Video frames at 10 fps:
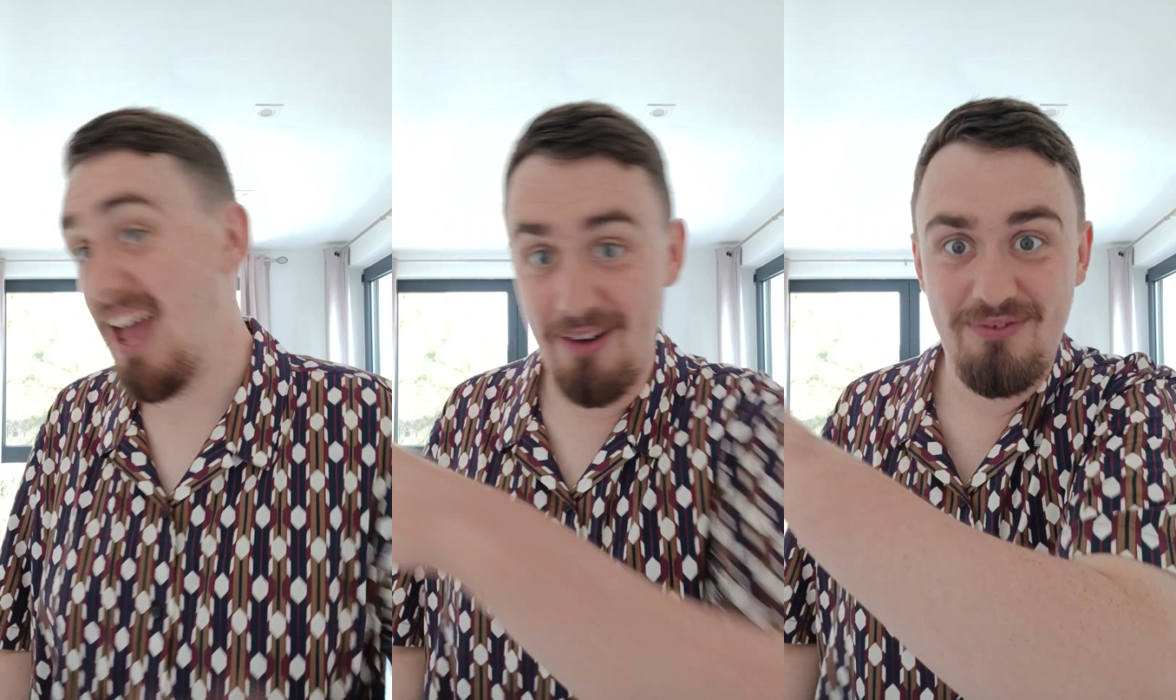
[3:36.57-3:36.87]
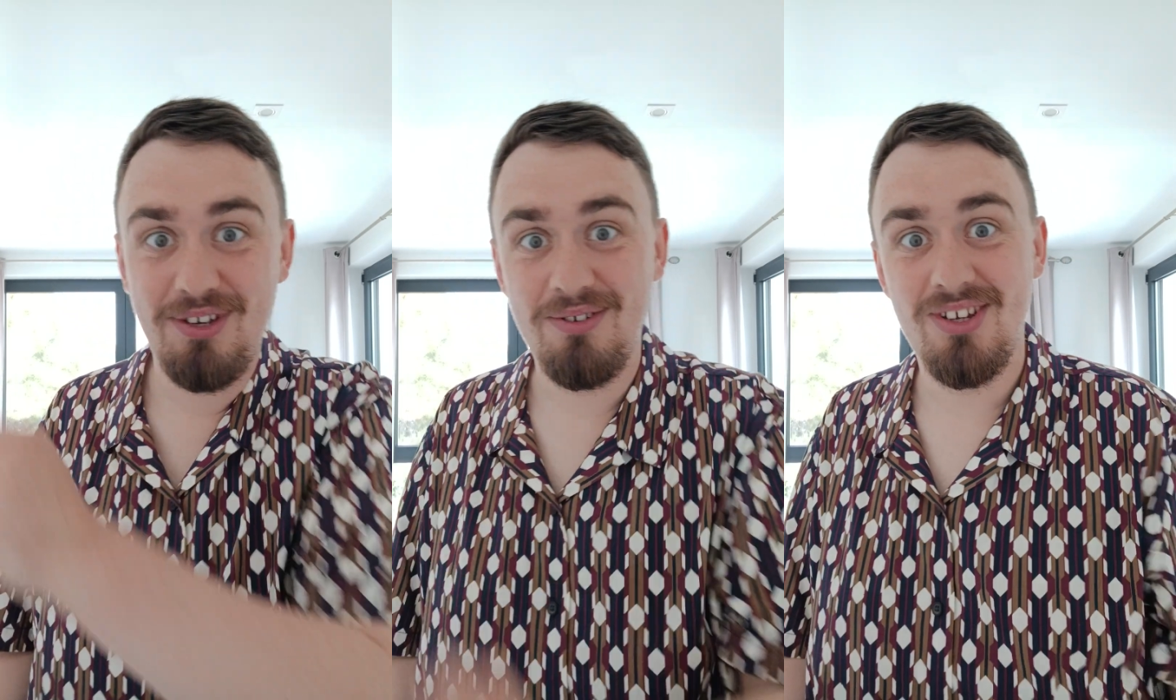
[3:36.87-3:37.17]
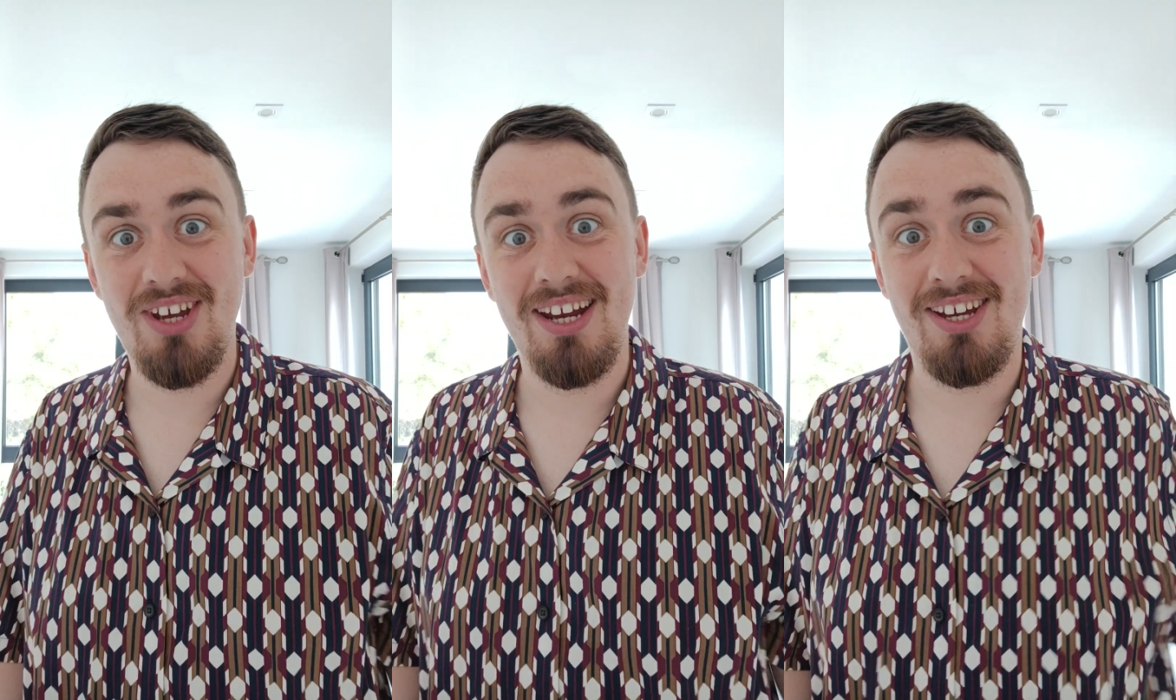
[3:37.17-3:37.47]
FU to
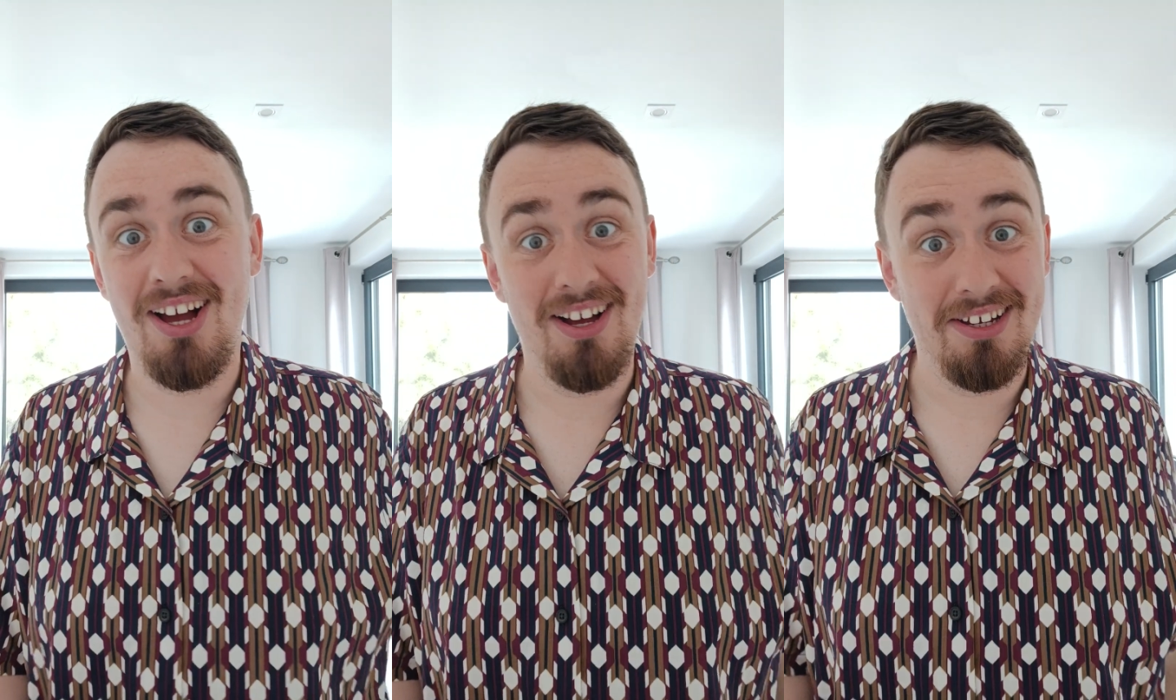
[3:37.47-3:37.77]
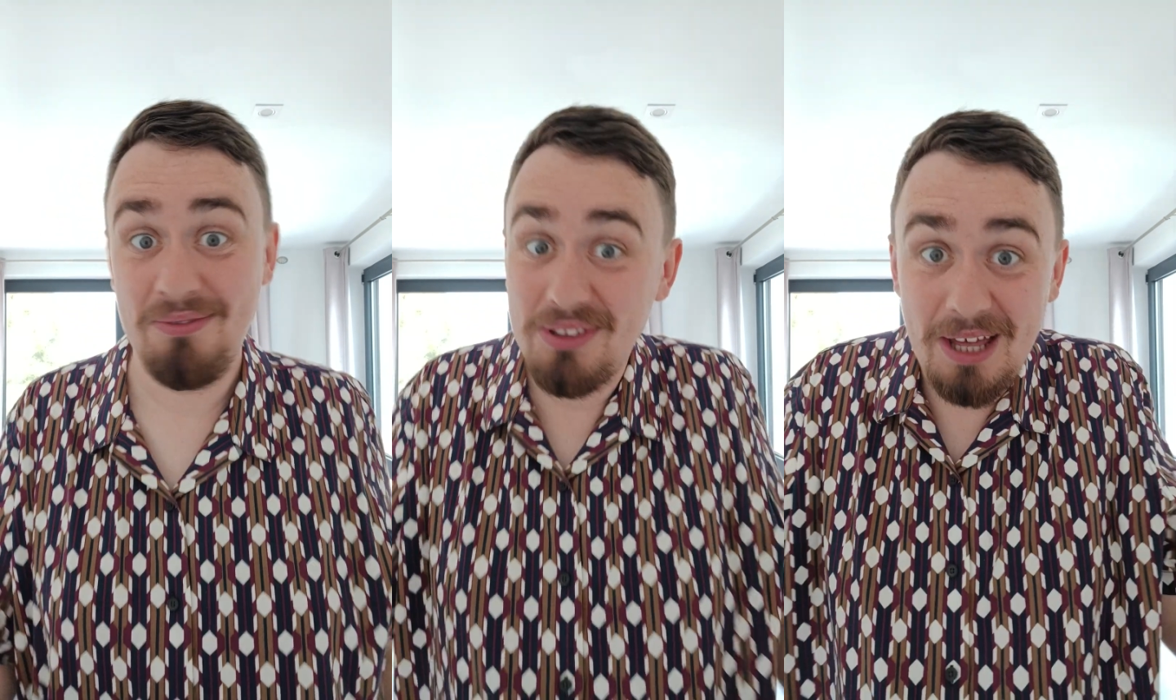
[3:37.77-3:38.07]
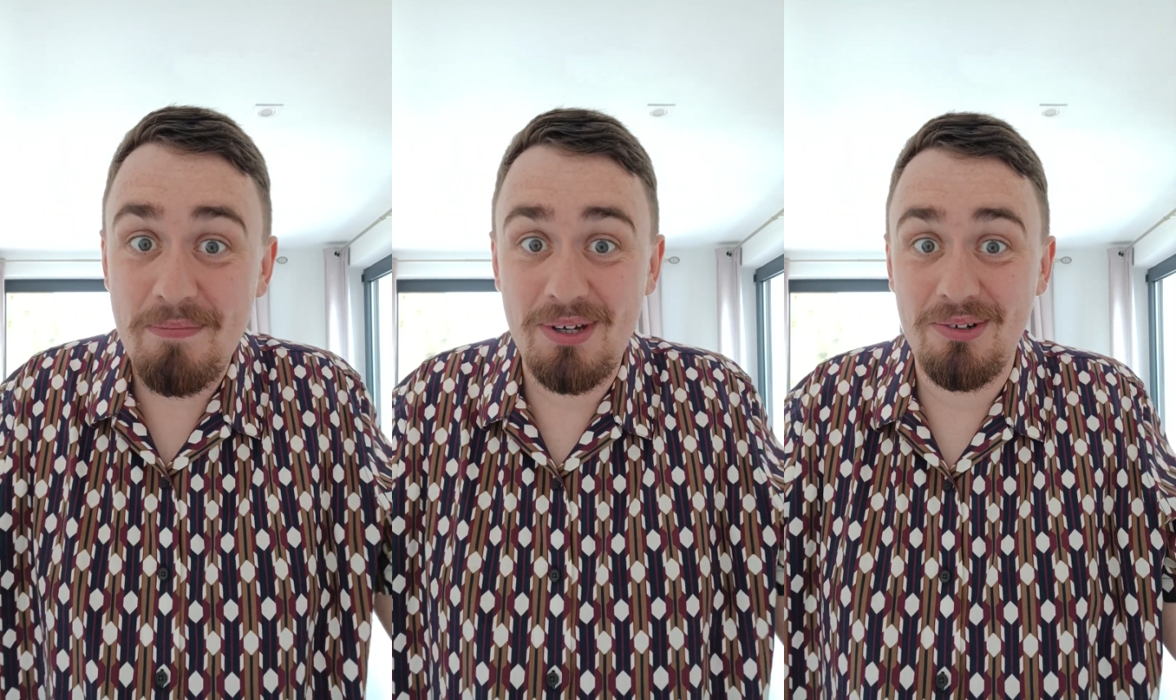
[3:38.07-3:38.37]
Jade Cargill. Wouldn't
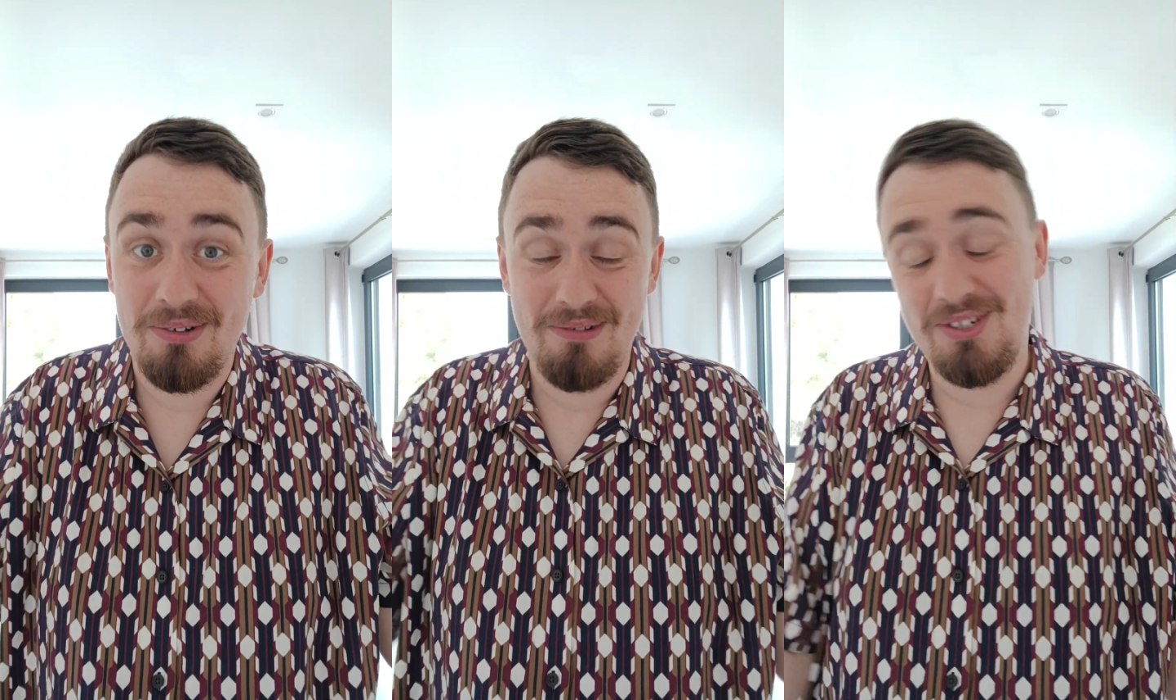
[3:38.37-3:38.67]
that be cool?